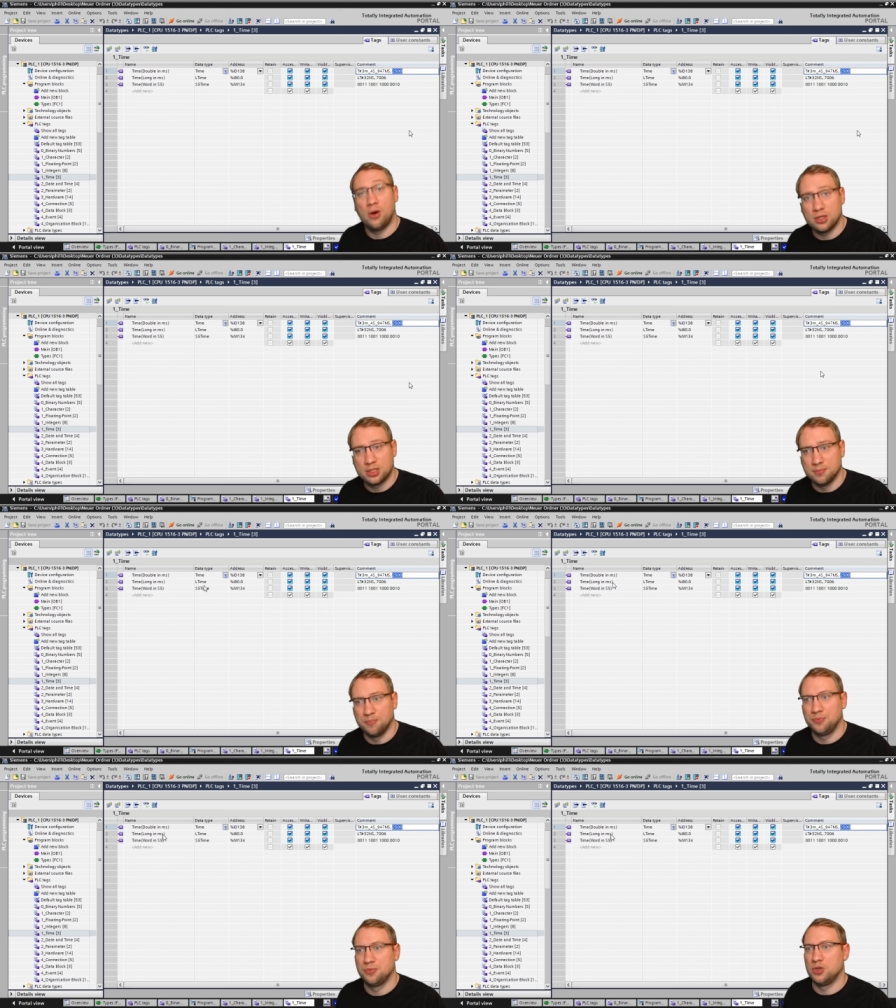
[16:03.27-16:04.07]
awesome,
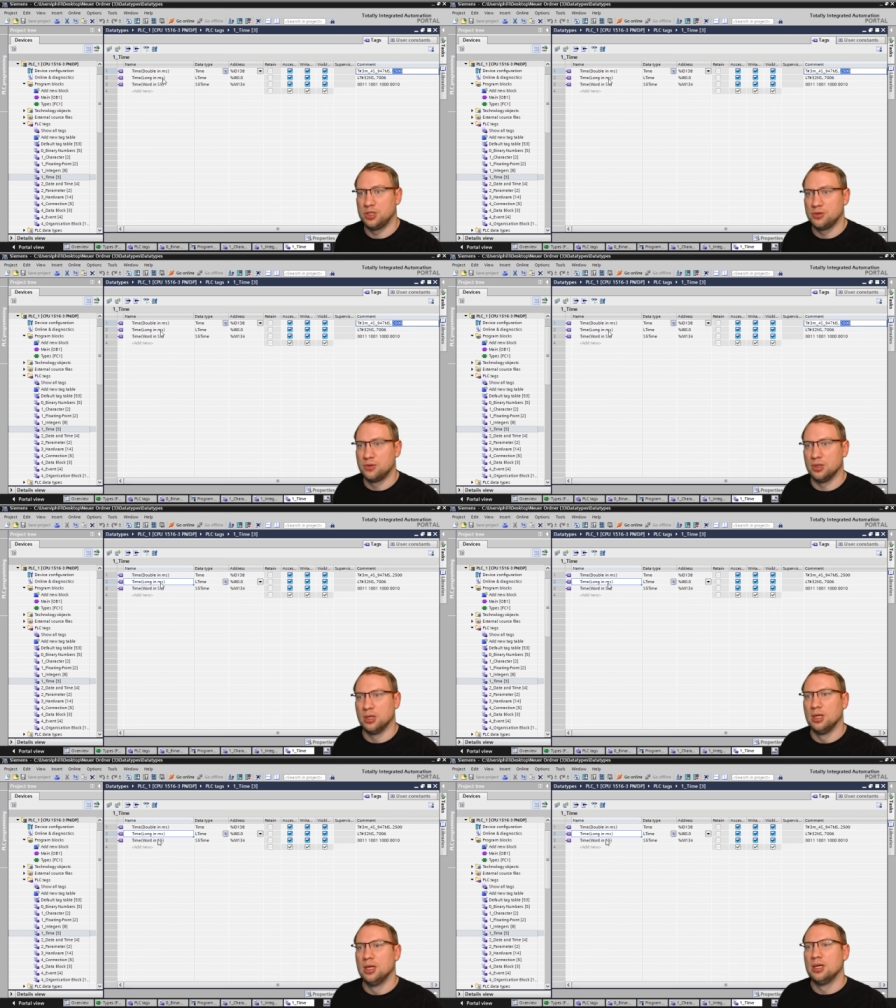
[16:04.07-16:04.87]
pretty cool.
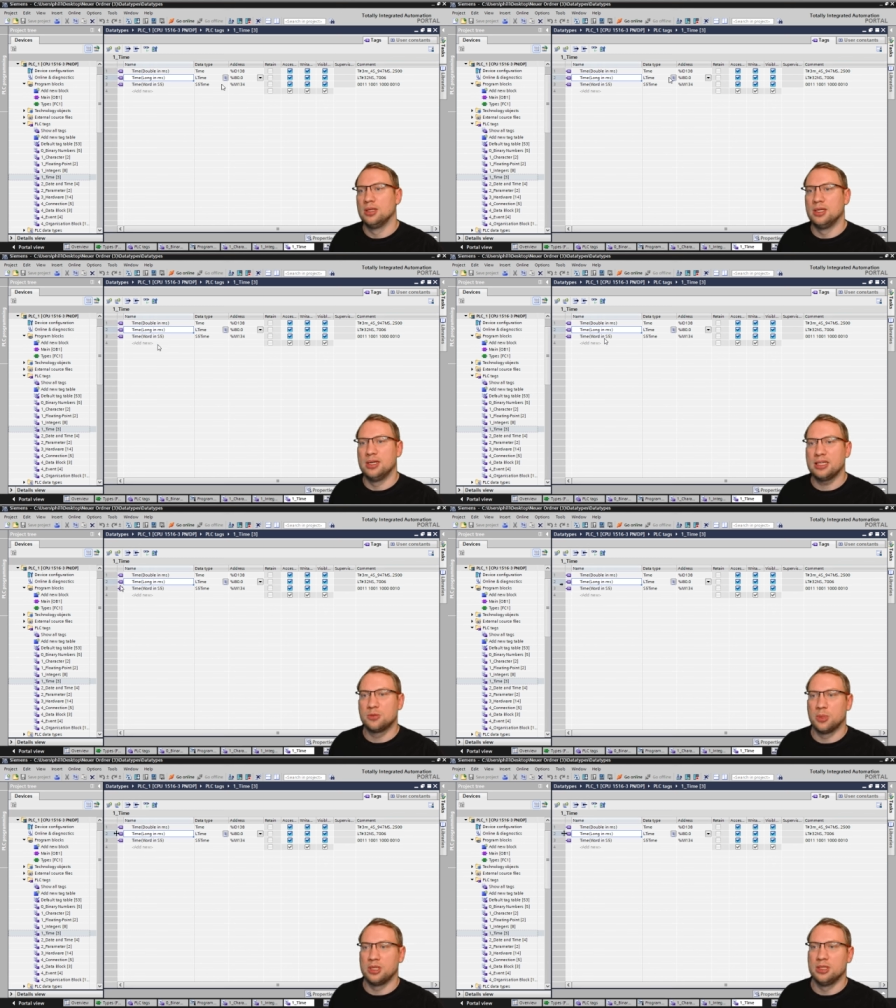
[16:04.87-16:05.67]
The next
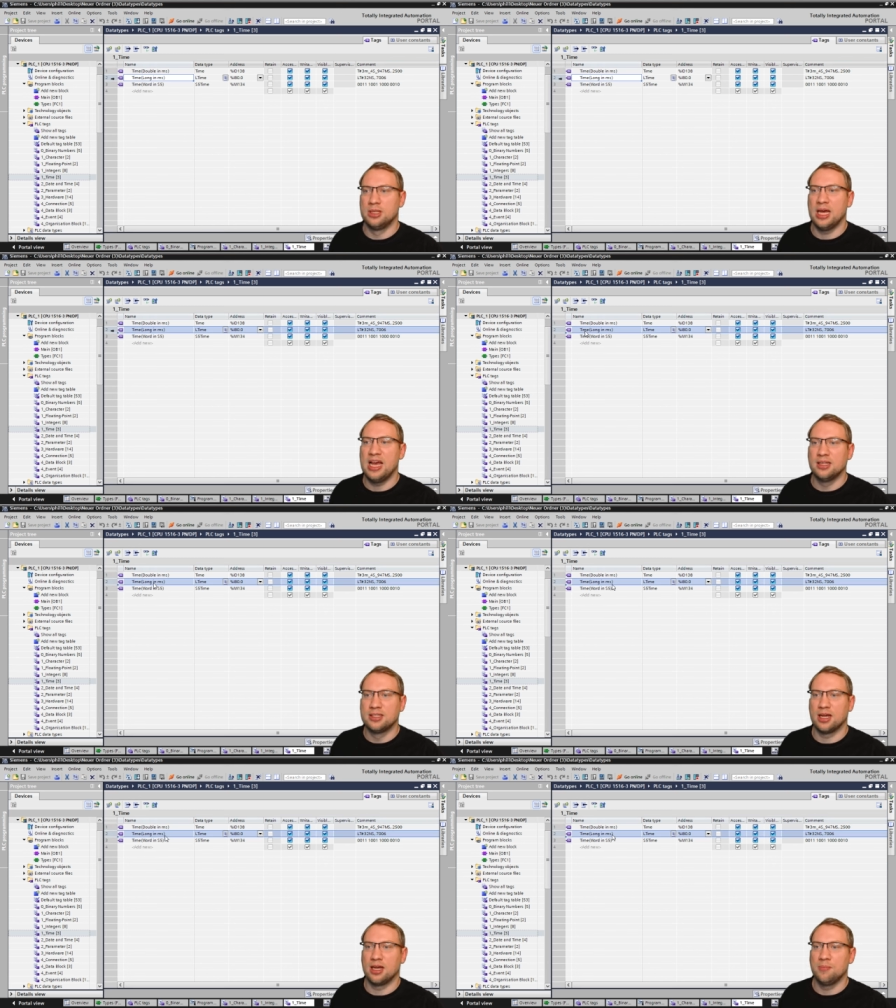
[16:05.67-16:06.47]
one here, the L
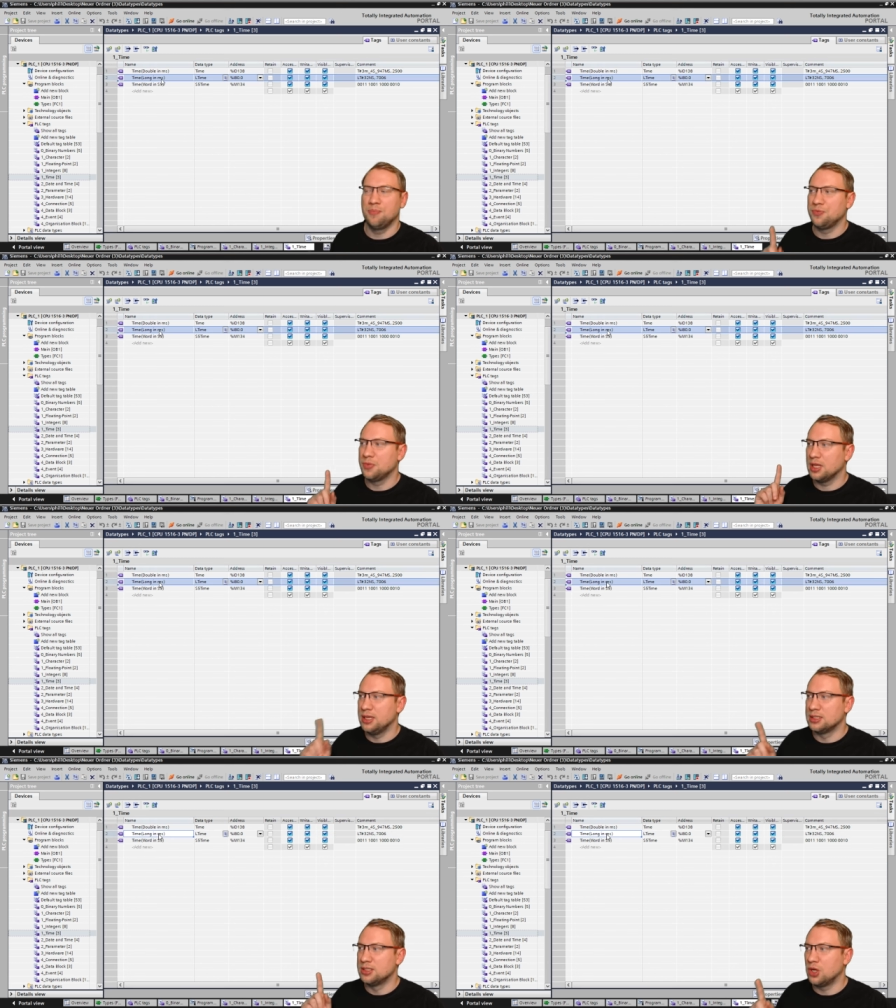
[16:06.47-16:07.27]
time,
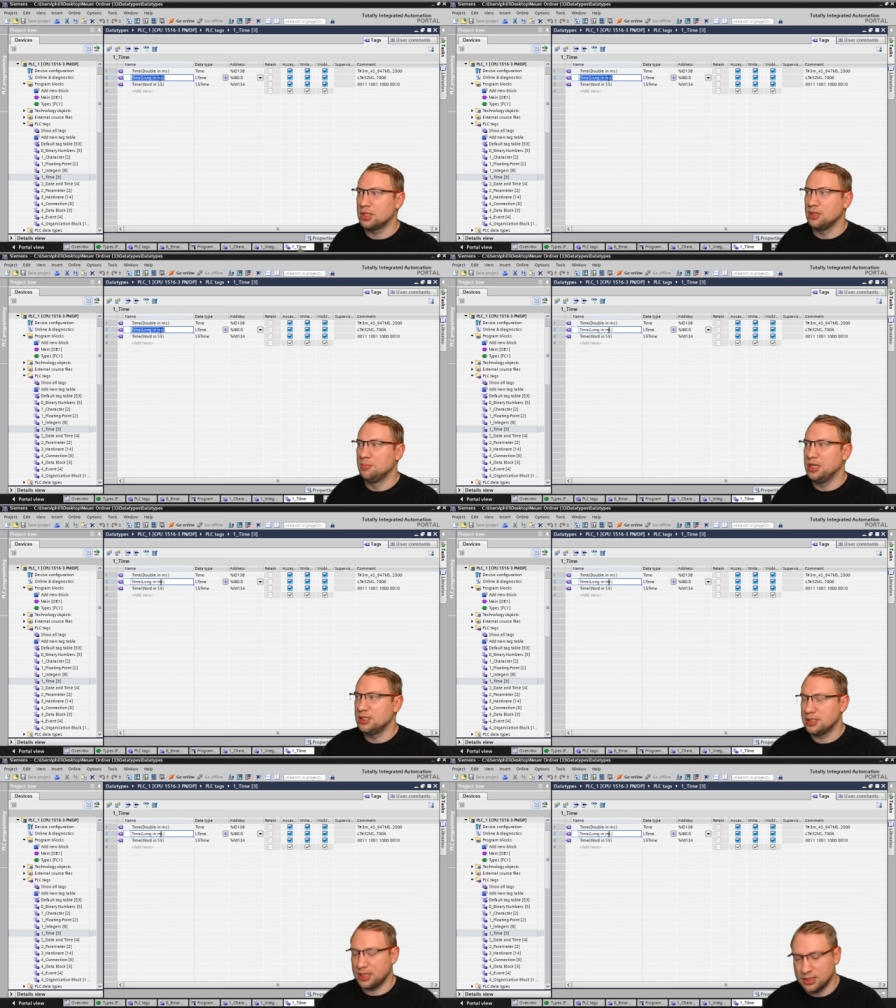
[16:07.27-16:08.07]
is not in
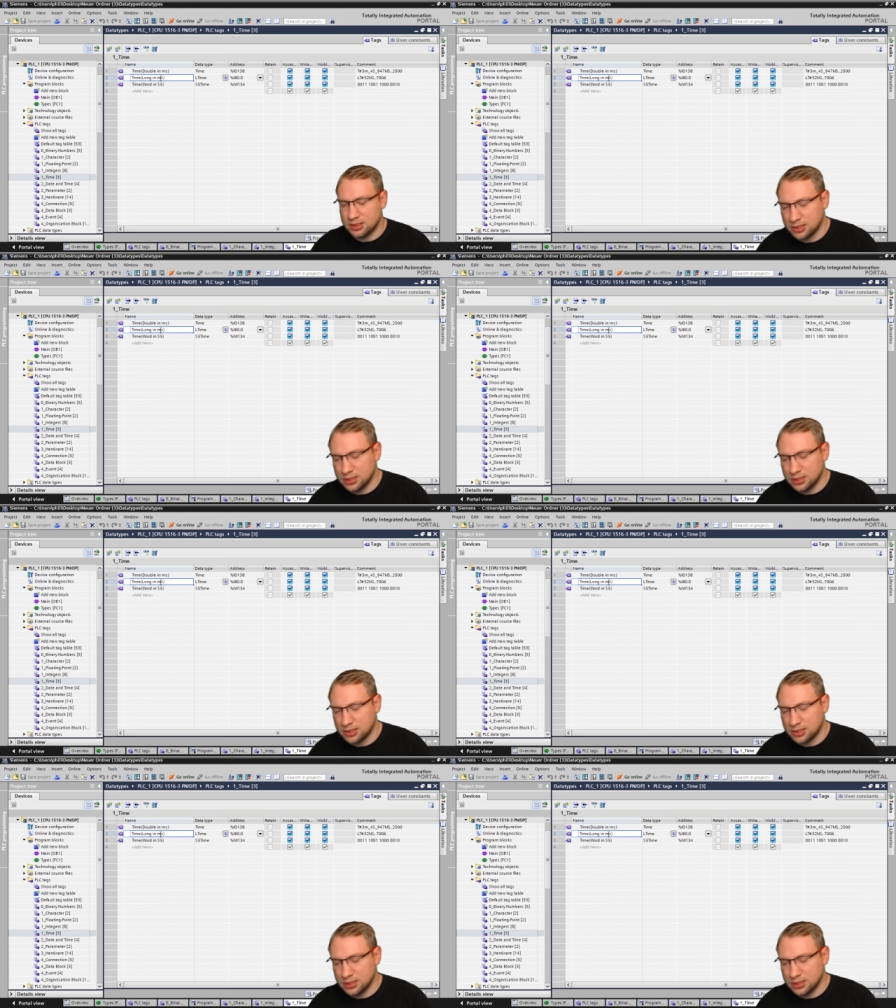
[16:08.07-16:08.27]
milliseconds.